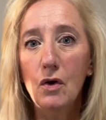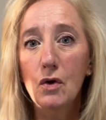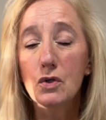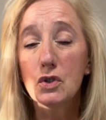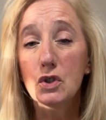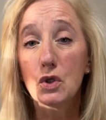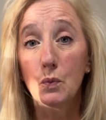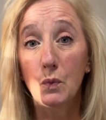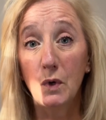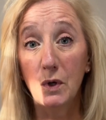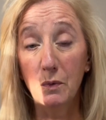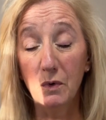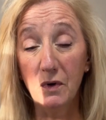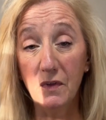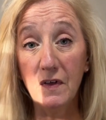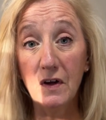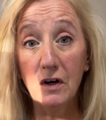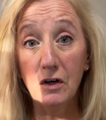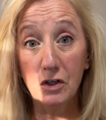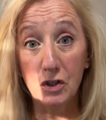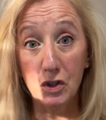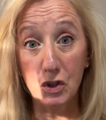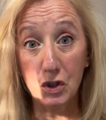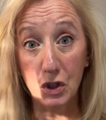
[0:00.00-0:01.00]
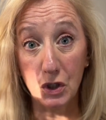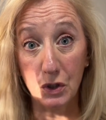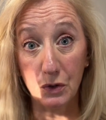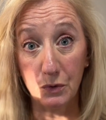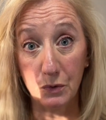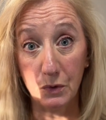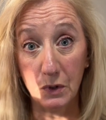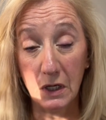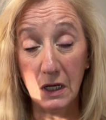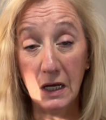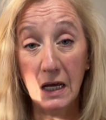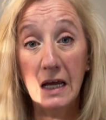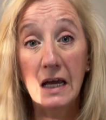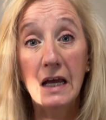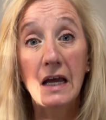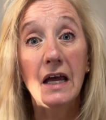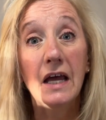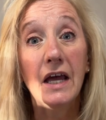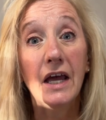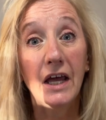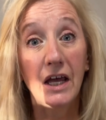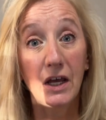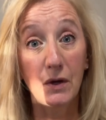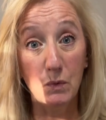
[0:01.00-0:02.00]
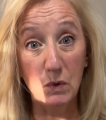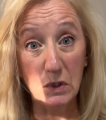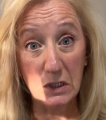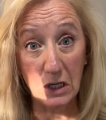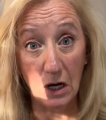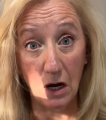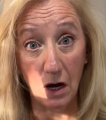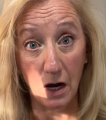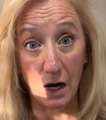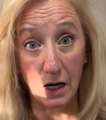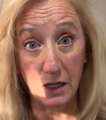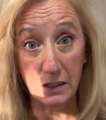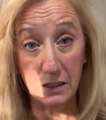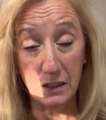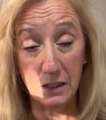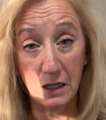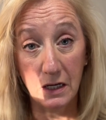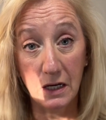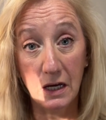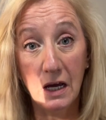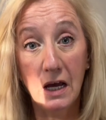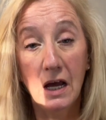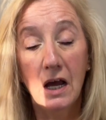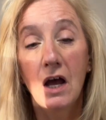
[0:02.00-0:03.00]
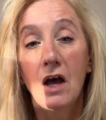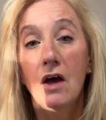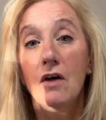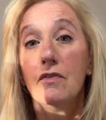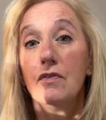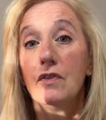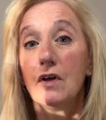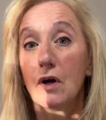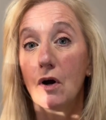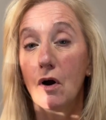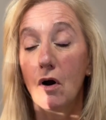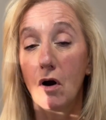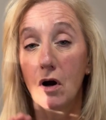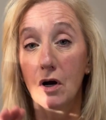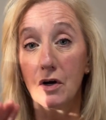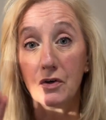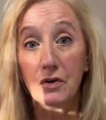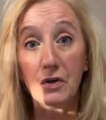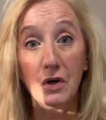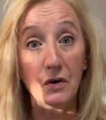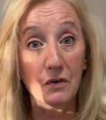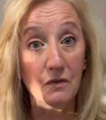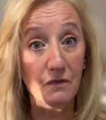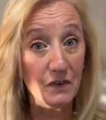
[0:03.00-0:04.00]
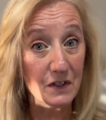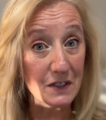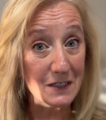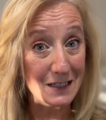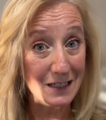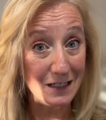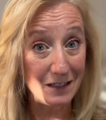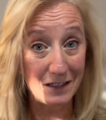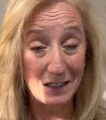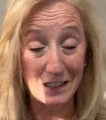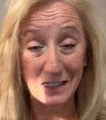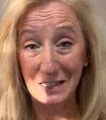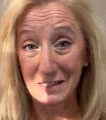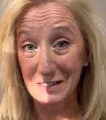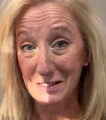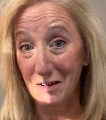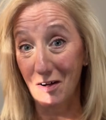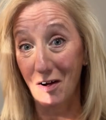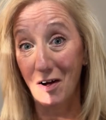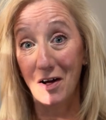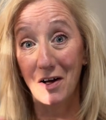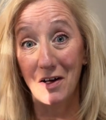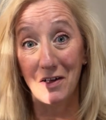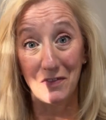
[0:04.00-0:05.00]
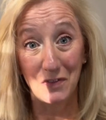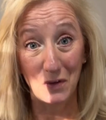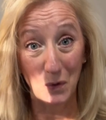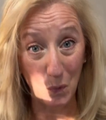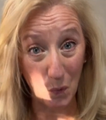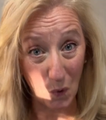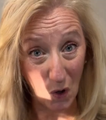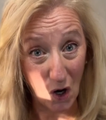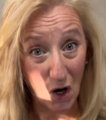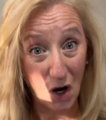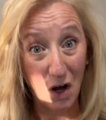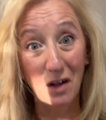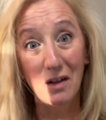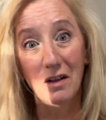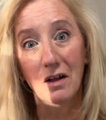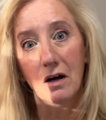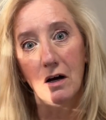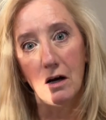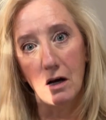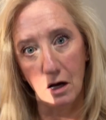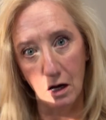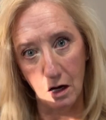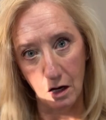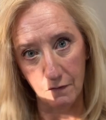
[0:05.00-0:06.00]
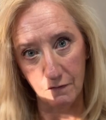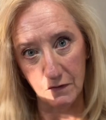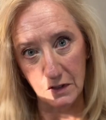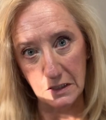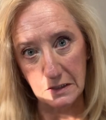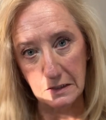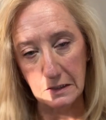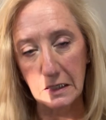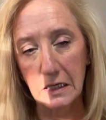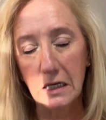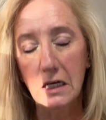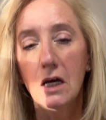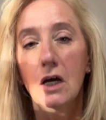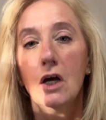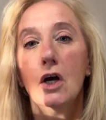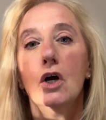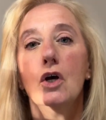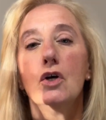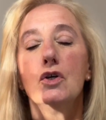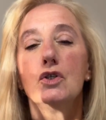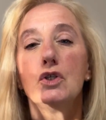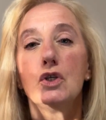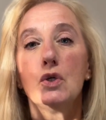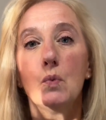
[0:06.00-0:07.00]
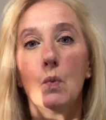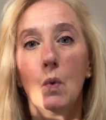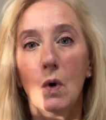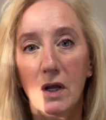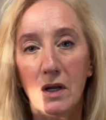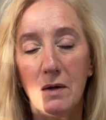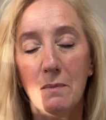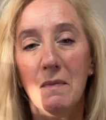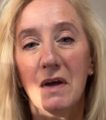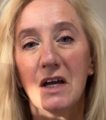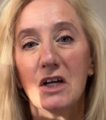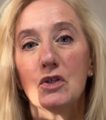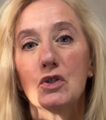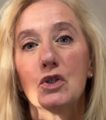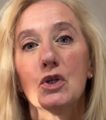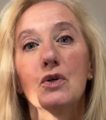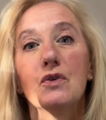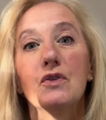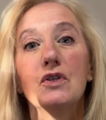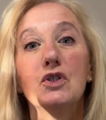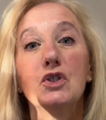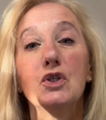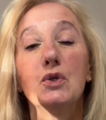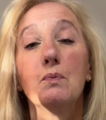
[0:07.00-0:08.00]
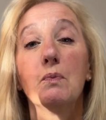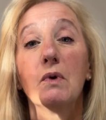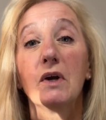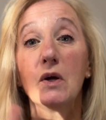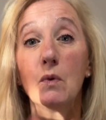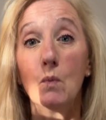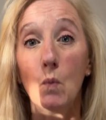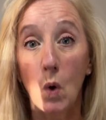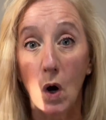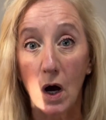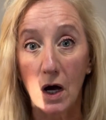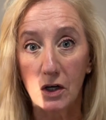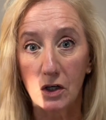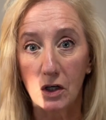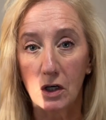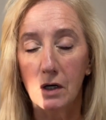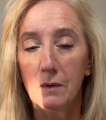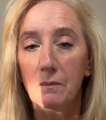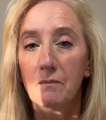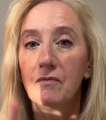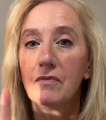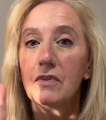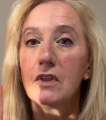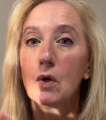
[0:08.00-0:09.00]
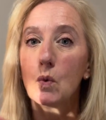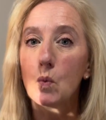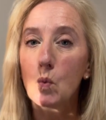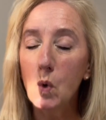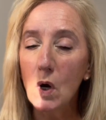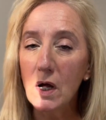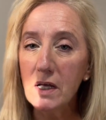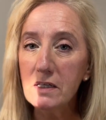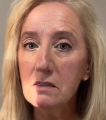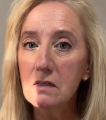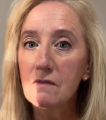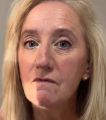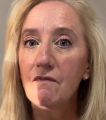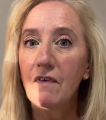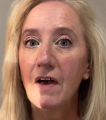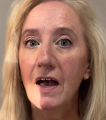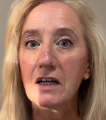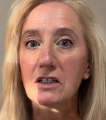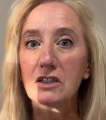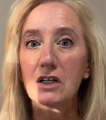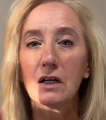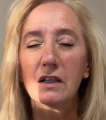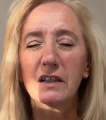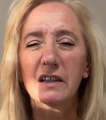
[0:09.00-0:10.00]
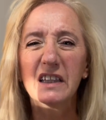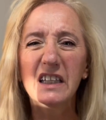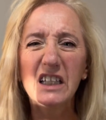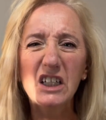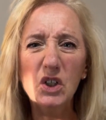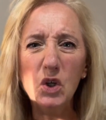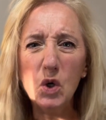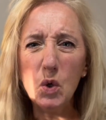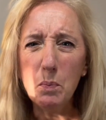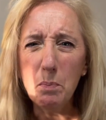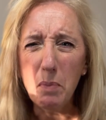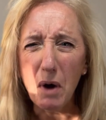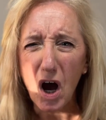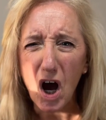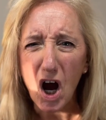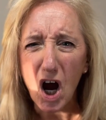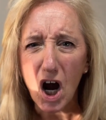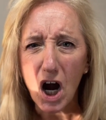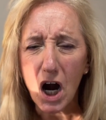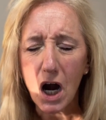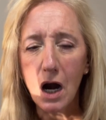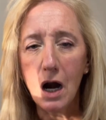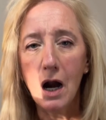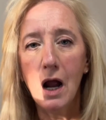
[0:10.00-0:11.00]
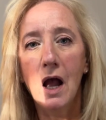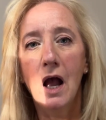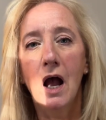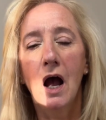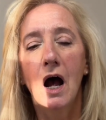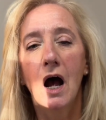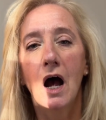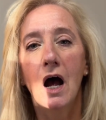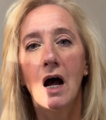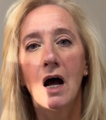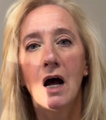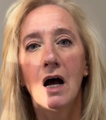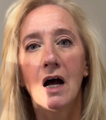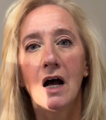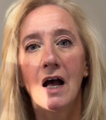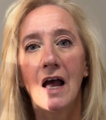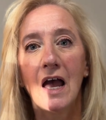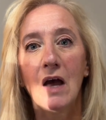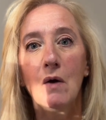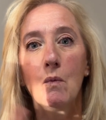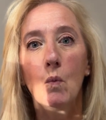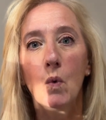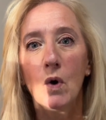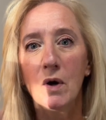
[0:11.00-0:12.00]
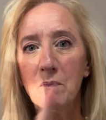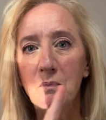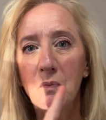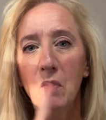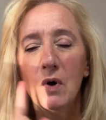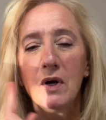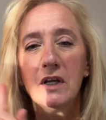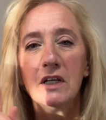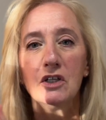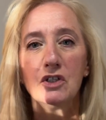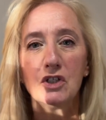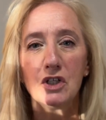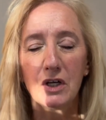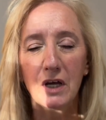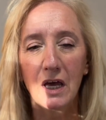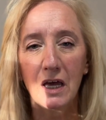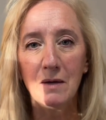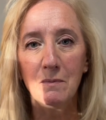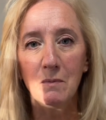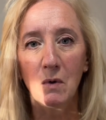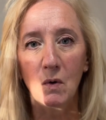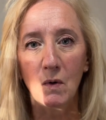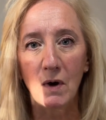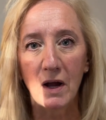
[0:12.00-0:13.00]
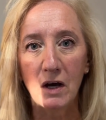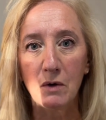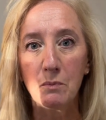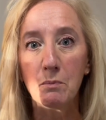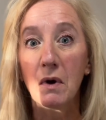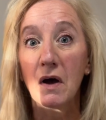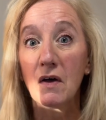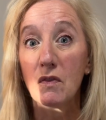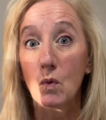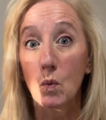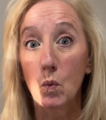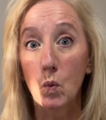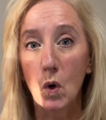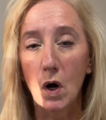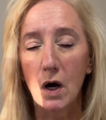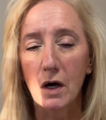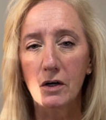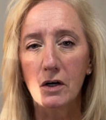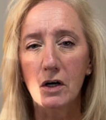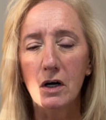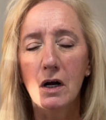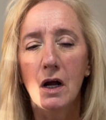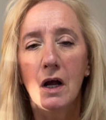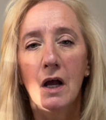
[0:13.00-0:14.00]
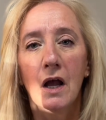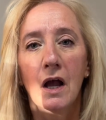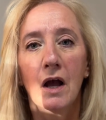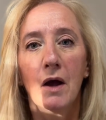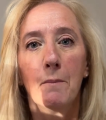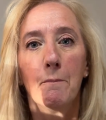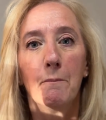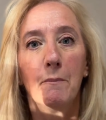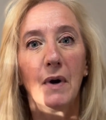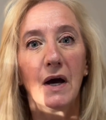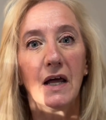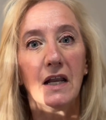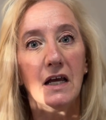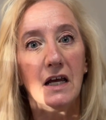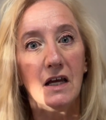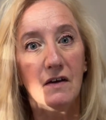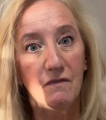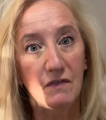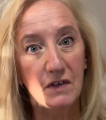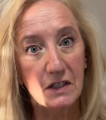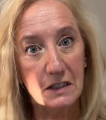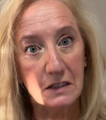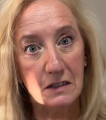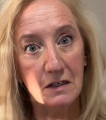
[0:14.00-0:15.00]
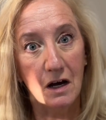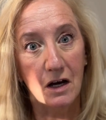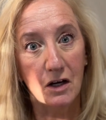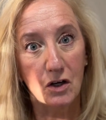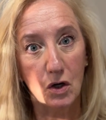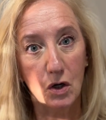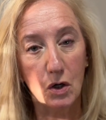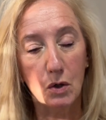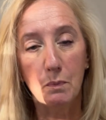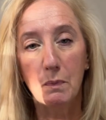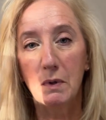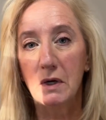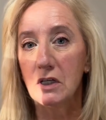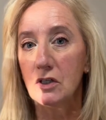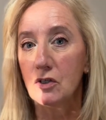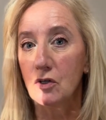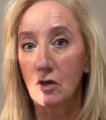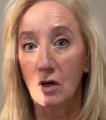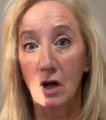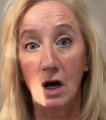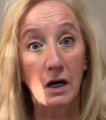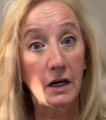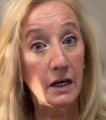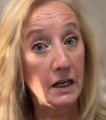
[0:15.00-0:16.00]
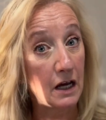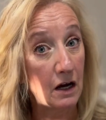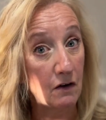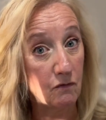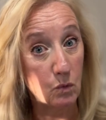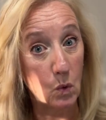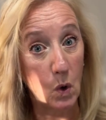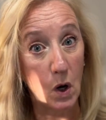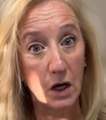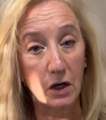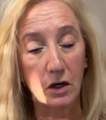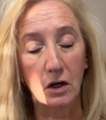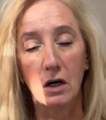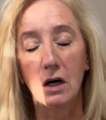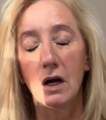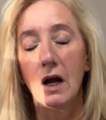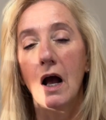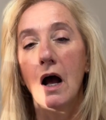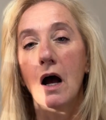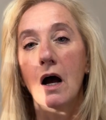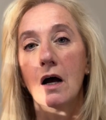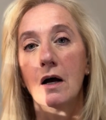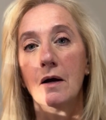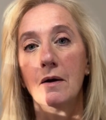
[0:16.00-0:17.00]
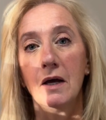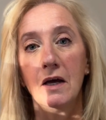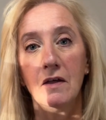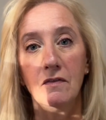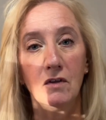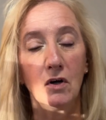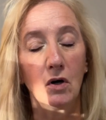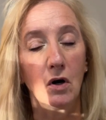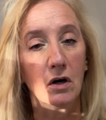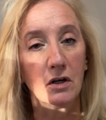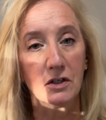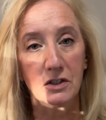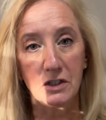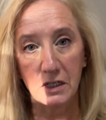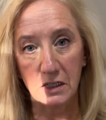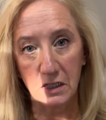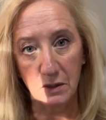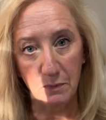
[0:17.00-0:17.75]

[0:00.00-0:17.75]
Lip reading: So we were there in June. It was hot. There are no facilities on the wall, obviously. So you want to make sure that you bring water. There was, in fact, a little bar at one point as you came around by the water. But if it's not open, you're not going to have water, and there aren't any